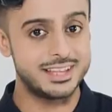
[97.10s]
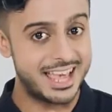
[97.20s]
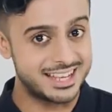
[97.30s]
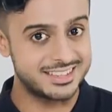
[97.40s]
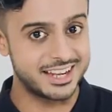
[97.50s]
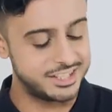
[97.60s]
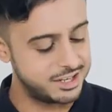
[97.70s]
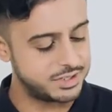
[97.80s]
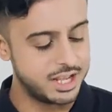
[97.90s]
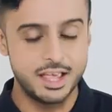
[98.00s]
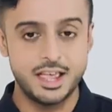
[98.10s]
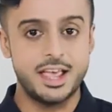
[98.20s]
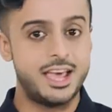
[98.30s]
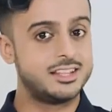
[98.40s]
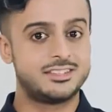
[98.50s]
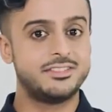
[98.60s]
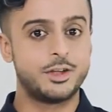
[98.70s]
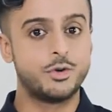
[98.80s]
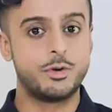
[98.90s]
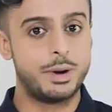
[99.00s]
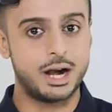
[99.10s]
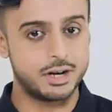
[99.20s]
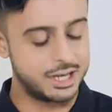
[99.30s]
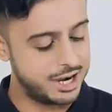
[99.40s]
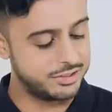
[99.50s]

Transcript: this as that gift? And it's not that overpowering